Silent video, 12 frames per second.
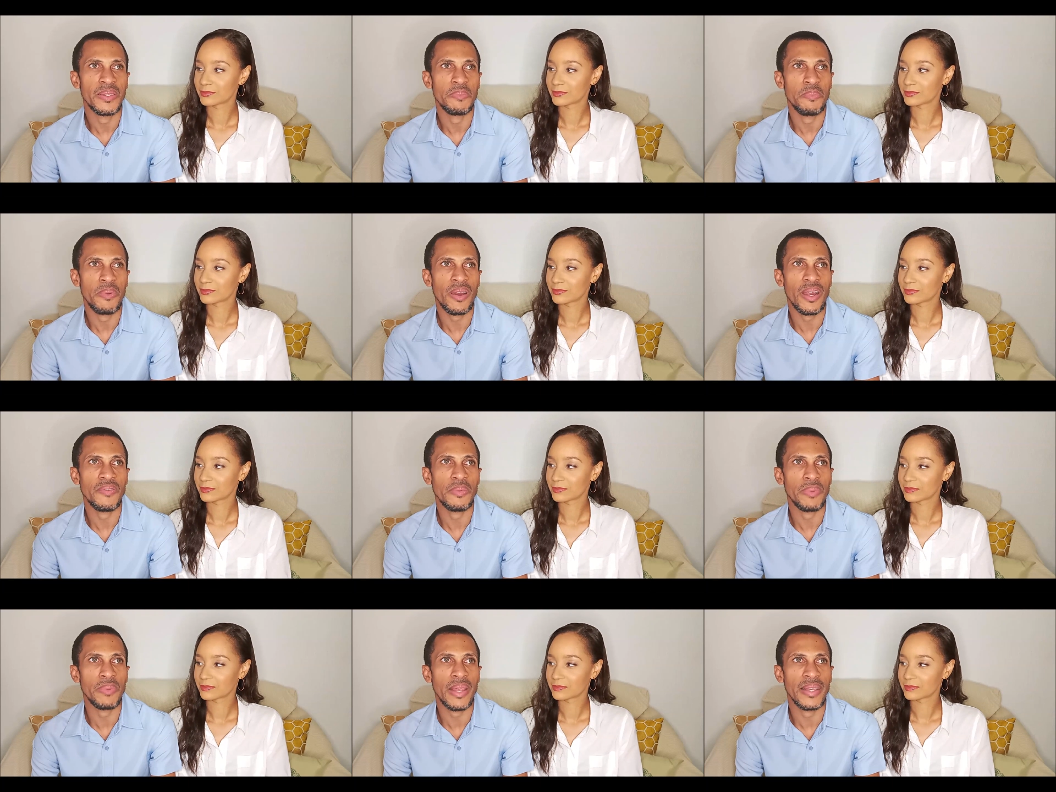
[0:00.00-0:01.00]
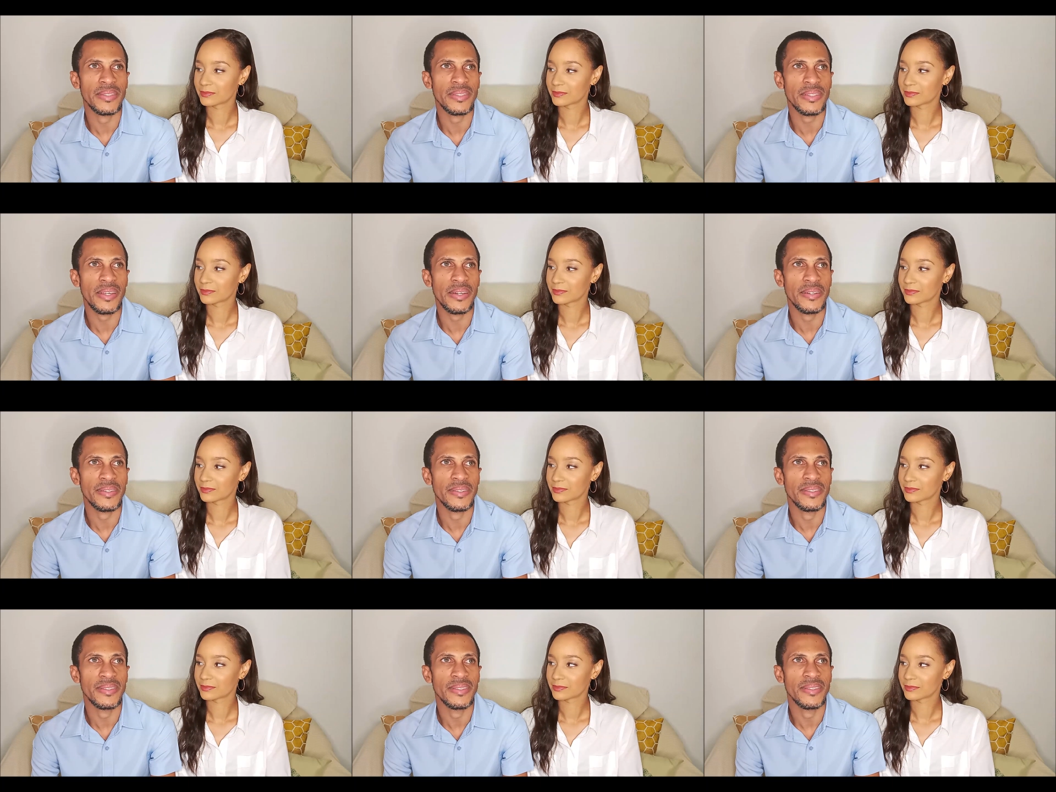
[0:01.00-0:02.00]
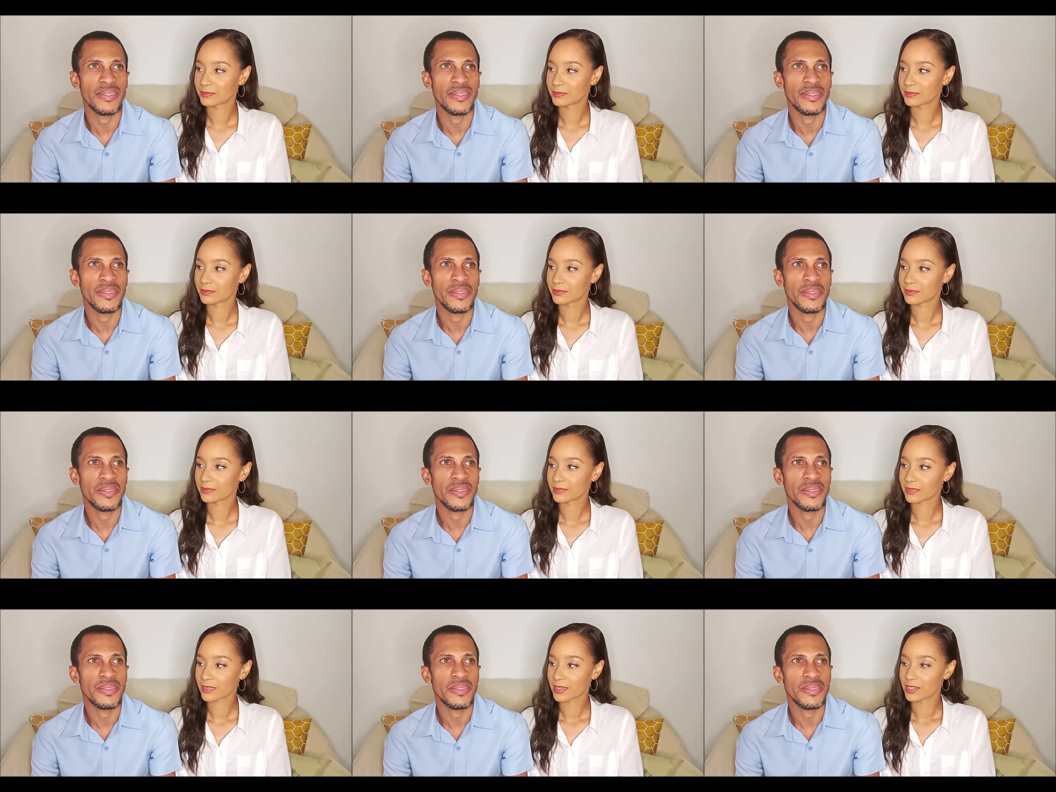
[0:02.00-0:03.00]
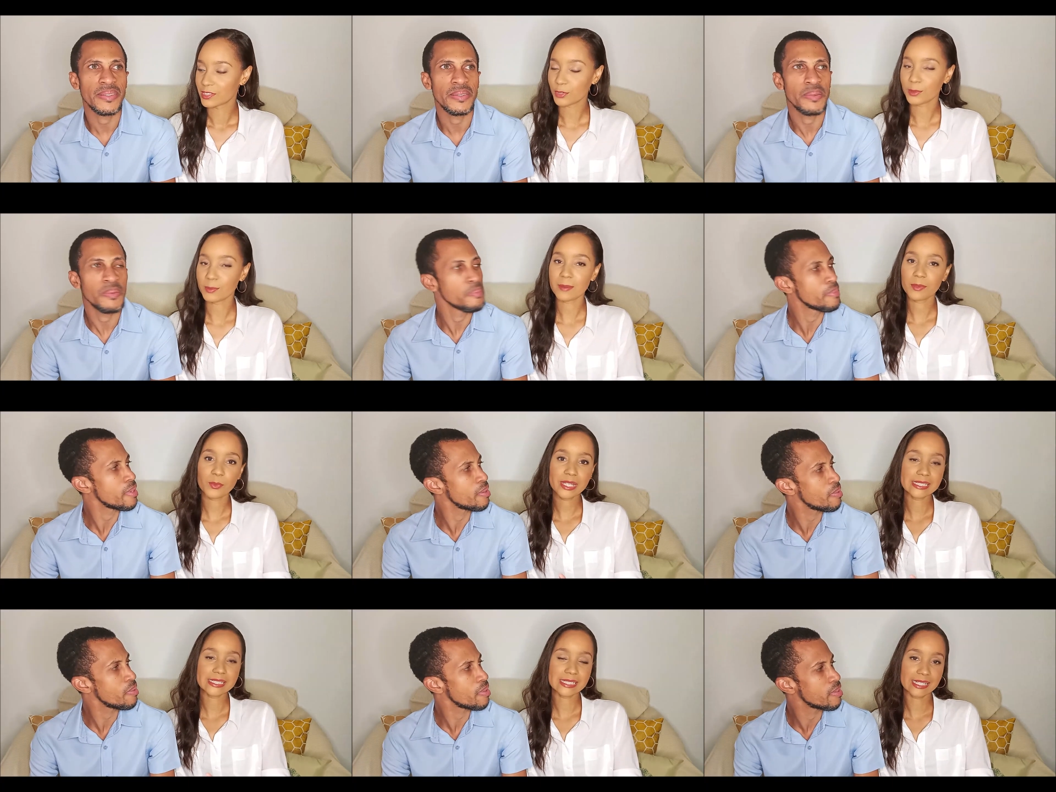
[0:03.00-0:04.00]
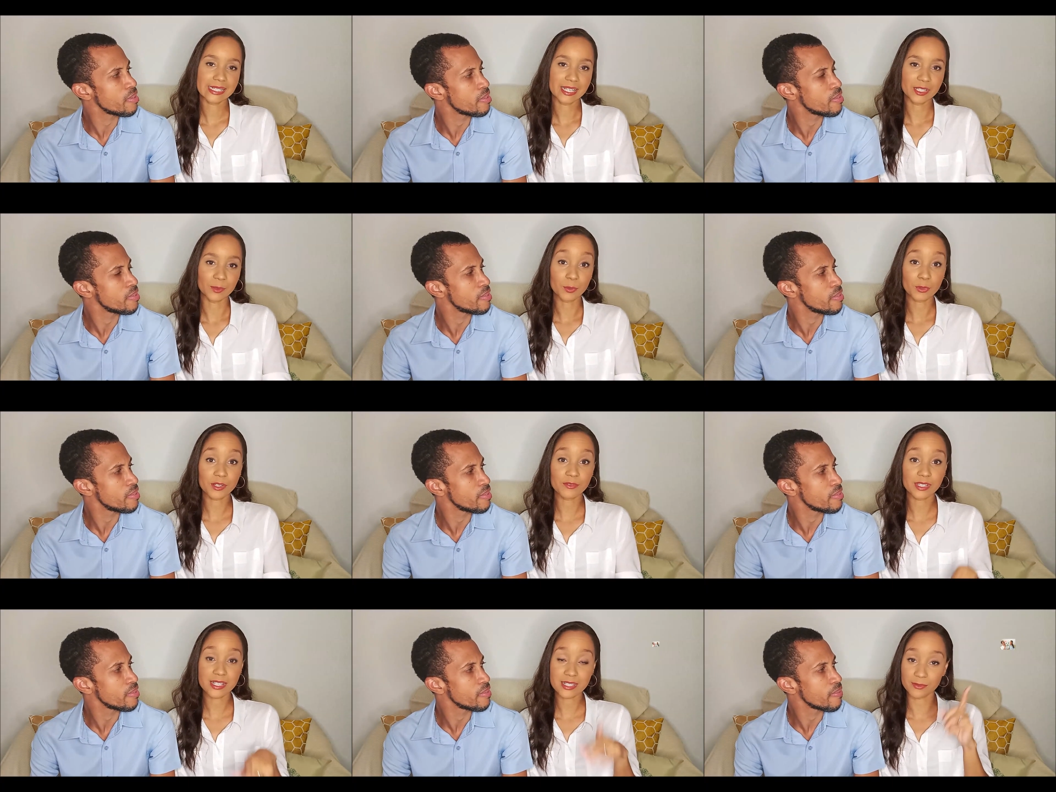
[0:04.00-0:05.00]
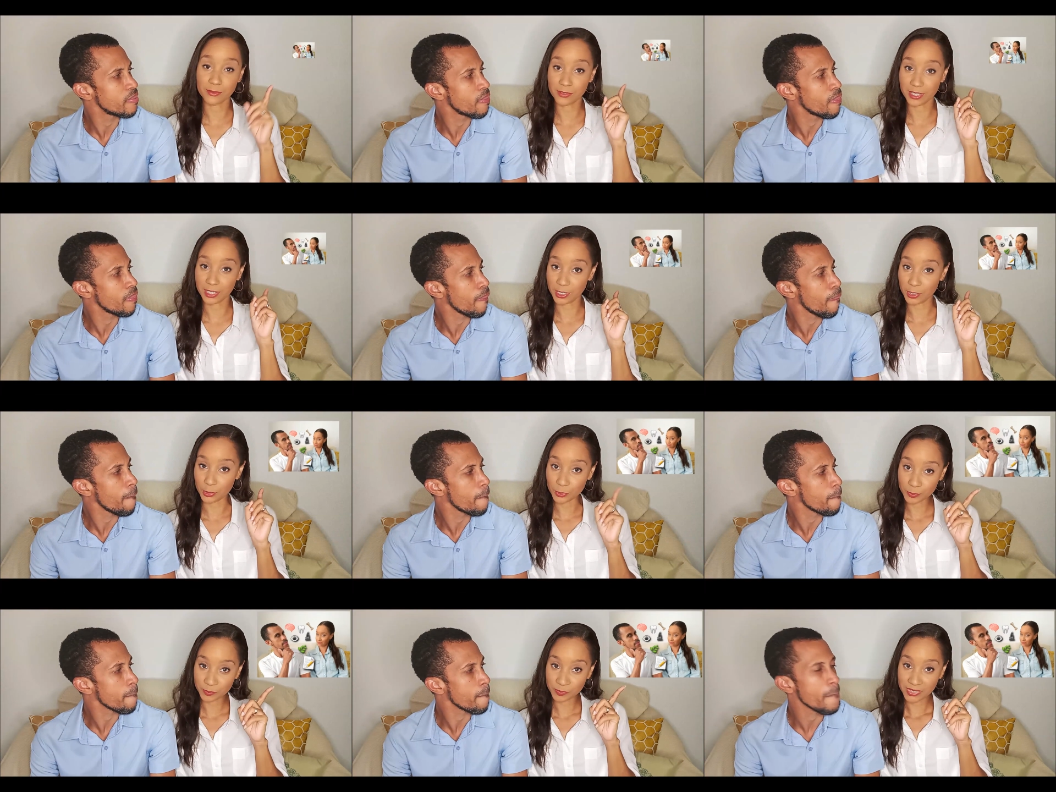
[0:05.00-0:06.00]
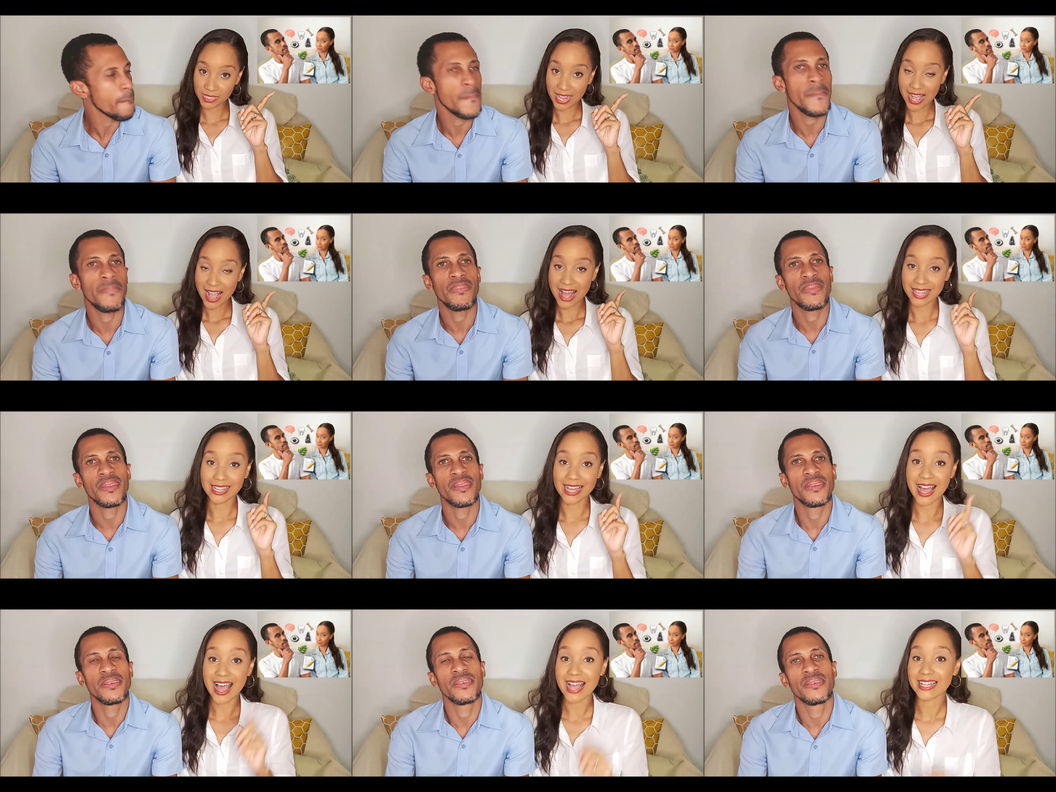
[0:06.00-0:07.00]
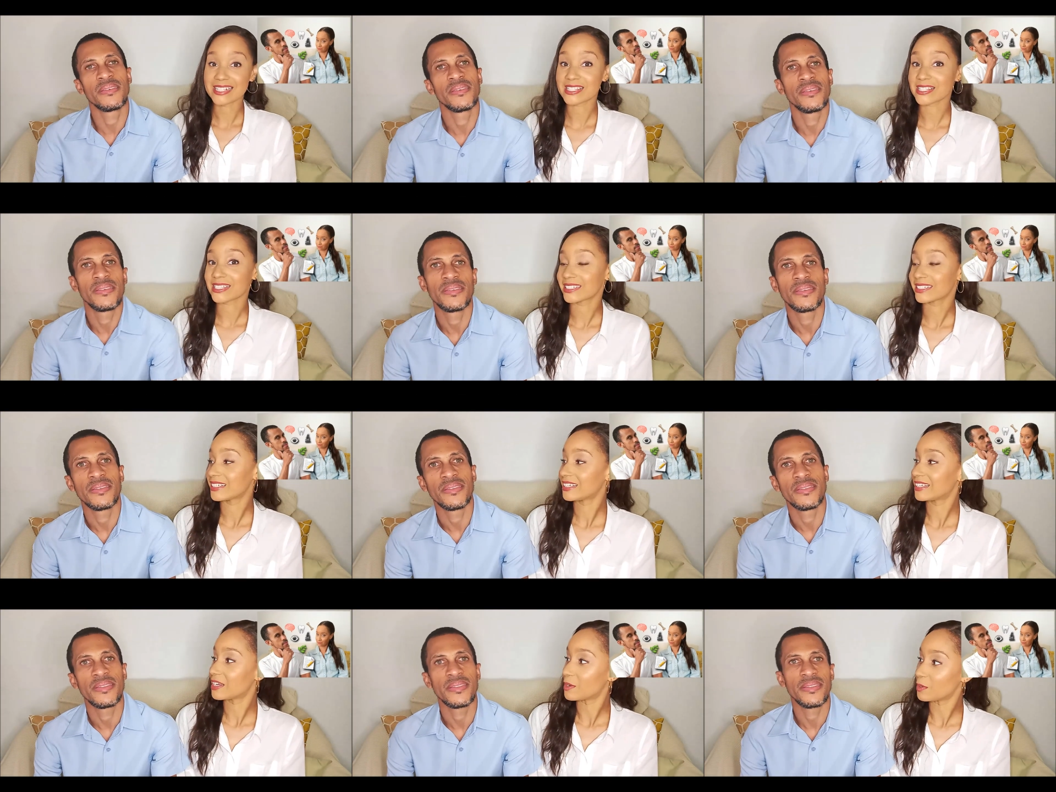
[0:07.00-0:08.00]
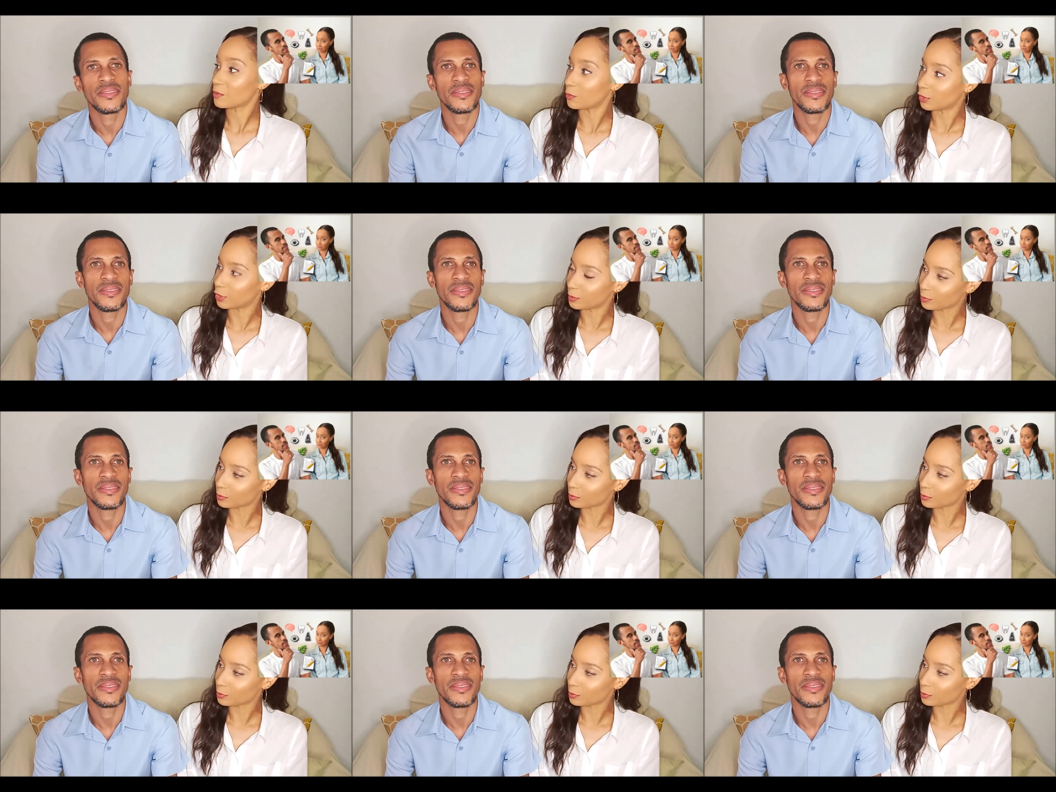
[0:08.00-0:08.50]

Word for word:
Speaker 1: Part of a plant cell.
Speaker 2: So remember we did in the previous video that word